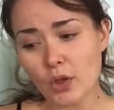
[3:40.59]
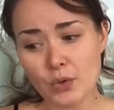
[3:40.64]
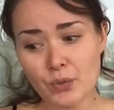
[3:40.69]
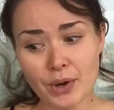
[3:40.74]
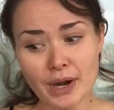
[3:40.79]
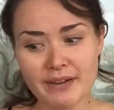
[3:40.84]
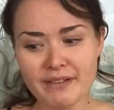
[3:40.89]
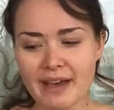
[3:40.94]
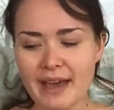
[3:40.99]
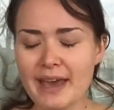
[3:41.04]

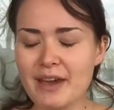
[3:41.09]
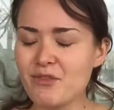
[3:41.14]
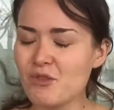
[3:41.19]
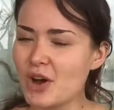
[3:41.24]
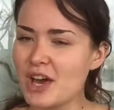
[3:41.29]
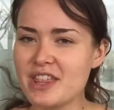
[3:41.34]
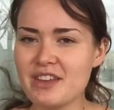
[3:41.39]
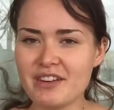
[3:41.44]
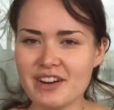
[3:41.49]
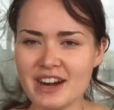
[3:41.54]
whatever, and
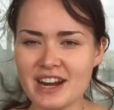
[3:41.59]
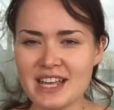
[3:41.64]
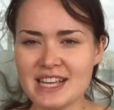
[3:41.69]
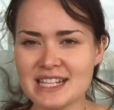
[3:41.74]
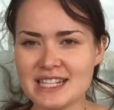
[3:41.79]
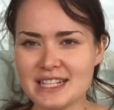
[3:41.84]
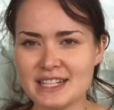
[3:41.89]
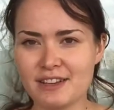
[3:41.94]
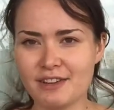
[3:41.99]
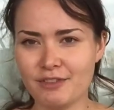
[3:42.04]
whether it
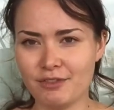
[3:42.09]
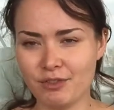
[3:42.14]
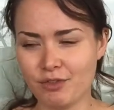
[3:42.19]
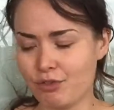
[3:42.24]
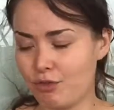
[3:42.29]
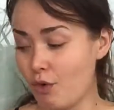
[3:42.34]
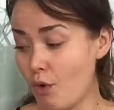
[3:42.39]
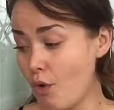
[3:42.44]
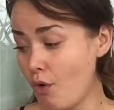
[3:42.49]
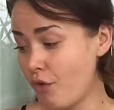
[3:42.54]
is
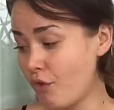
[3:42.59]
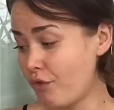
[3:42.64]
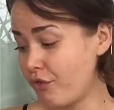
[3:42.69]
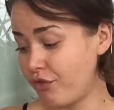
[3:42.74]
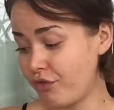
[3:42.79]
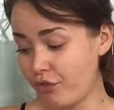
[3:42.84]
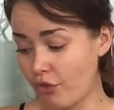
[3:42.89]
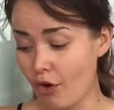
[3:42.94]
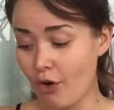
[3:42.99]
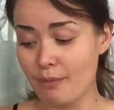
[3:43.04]

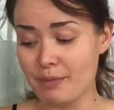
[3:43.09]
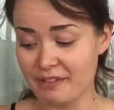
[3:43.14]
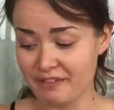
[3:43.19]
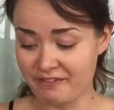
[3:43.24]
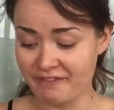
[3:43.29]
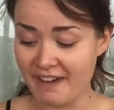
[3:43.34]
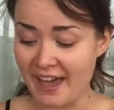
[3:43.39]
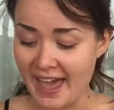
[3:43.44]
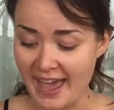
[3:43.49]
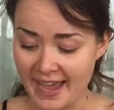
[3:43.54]
from the
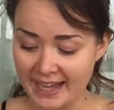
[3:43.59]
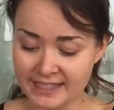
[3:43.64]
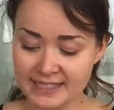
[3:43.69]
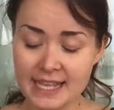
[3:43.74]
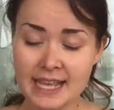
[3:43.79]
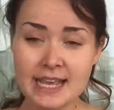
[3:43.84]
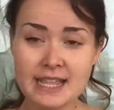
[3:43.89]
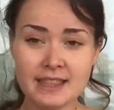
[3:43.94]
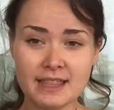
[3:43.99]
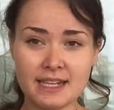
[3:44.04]
fact
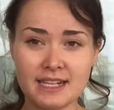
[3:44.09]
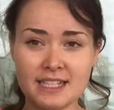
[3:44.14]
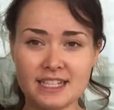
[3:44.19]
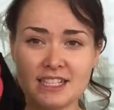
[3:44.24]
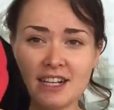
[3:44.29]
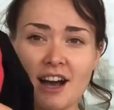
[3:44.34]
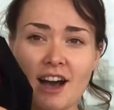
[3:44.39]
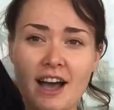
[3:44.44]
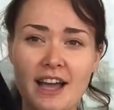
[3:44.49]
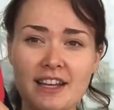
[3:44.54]
that it's
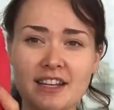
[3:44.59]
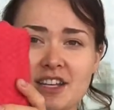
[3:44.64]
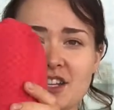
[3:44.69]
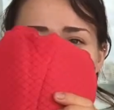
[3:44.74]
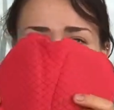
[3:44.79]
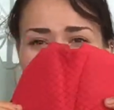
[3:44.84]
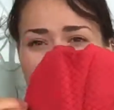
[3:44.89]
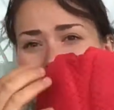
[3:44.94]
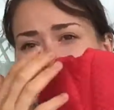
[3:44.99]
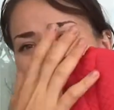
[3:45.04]
kind of
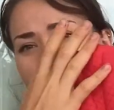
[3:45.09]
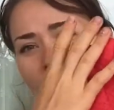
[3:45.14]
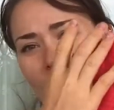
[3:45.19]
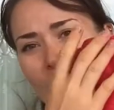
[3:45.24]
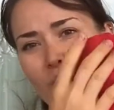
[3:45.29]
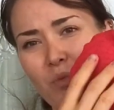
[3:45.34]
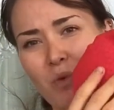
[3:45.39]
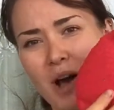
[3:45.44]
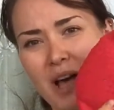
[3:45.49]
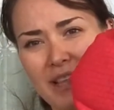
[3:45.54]
just
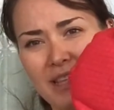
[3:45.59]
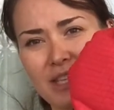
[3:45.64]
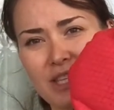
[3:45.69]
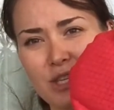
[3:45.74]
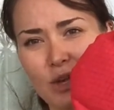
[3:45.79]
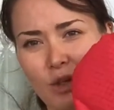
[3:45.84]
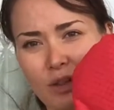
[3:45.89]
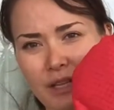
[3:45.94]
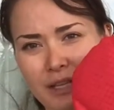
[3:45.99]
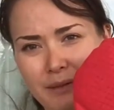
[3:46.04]
one
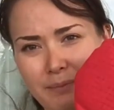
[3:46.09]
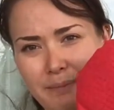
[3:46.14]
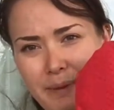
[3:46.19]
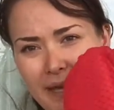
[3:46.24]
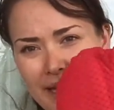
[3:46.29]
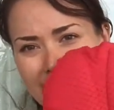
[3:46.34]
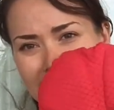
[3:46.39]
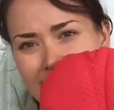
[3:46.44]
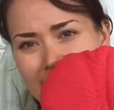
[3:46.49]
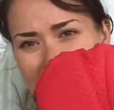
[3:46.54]
solid
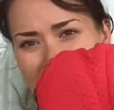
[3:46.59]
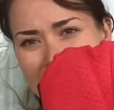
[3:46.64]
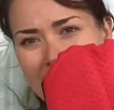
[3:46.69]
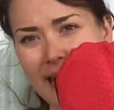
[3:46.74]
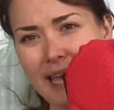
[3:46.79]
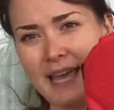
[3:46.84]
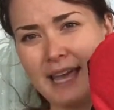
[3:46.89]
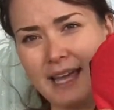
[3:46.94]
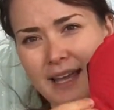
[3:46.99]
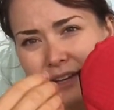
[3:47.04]
piece
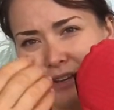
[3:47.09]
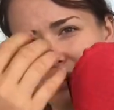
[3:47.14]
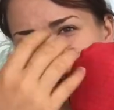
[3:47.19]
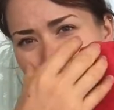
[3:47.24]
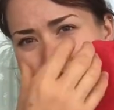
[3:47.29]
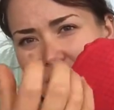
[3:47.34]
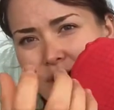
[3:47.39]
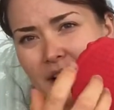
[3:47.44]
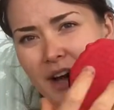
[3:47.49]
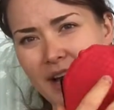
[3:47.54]
and
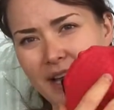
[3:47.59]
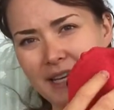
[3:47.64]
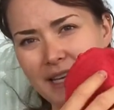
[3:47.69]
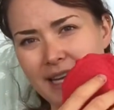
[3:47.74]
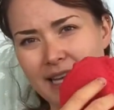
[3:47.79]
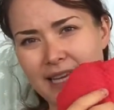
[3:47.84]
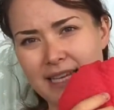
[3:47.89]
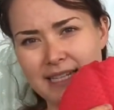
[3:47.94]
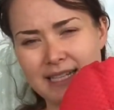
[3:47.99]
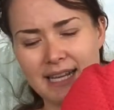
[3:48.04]
no kind
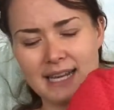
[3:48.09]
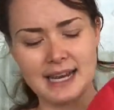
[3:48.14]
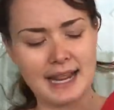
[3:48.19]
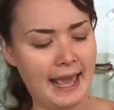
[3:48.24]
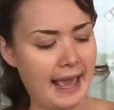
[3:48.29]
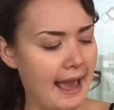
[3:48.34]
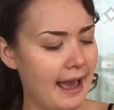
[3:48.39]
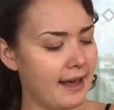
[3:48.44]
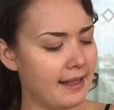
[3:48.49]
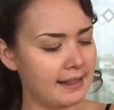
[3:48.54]
of in and
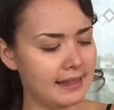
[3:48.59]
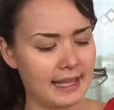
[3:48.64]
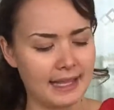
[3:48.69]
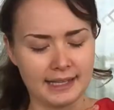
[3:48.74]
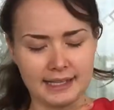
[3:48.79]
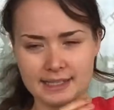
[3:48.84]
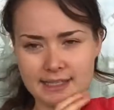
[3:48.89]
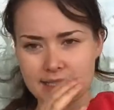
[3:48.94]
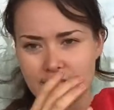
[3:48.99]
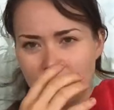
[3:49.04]
out,
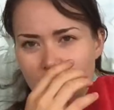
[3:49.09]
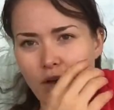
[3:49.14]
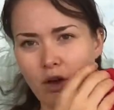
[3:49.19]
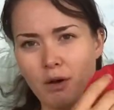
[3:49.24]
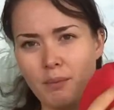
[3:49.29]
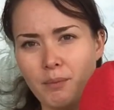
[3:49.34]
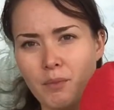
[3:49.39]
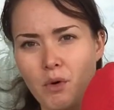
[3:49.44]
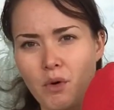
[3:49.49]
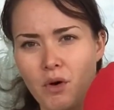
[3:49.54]
like it's a
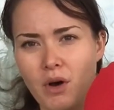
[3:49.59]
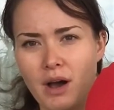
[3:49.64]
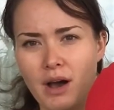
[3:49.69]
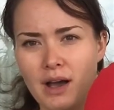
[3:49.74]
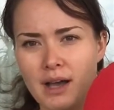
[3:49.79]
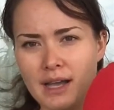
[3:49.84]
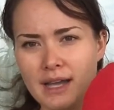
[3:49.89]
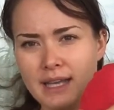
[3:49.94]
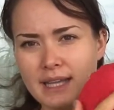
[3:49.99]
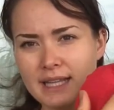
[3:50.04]
lot more,